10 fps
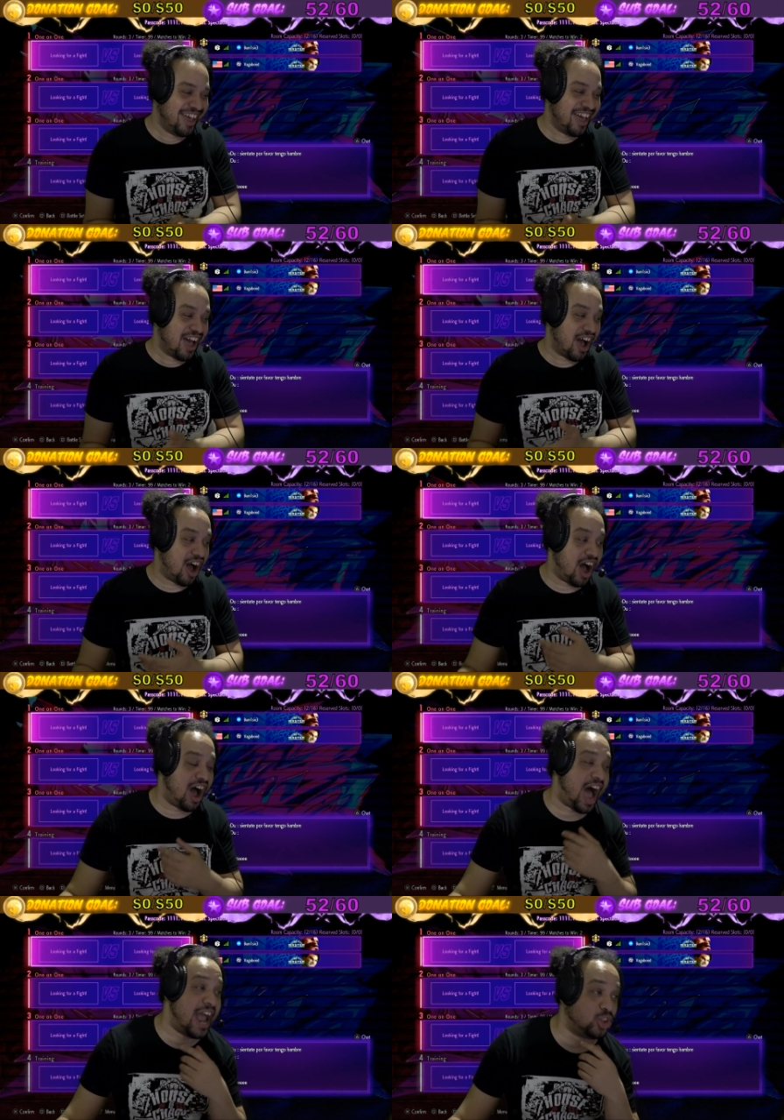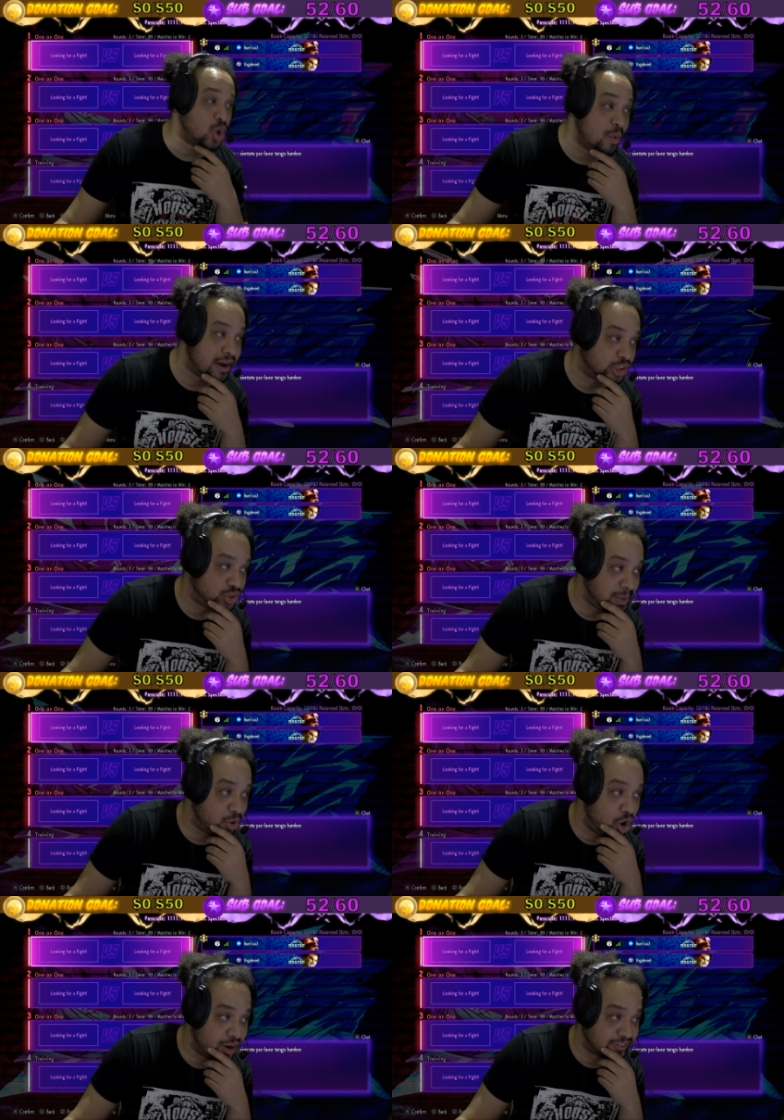I do want to stream
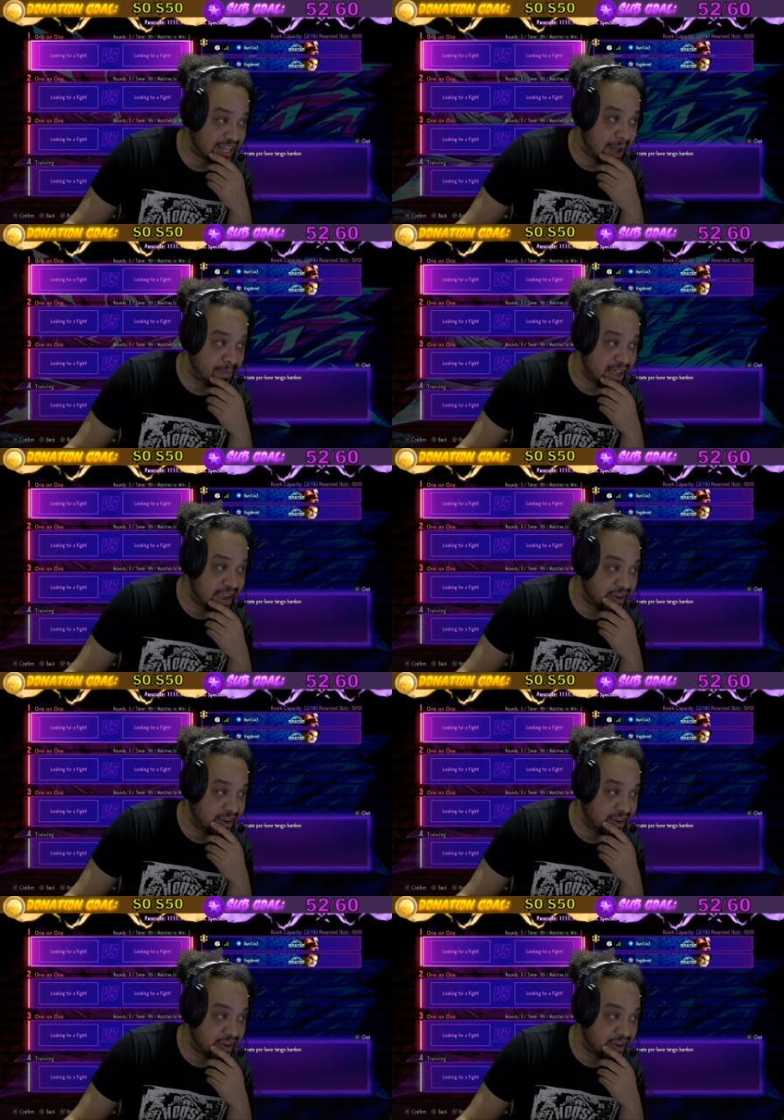all of top eight.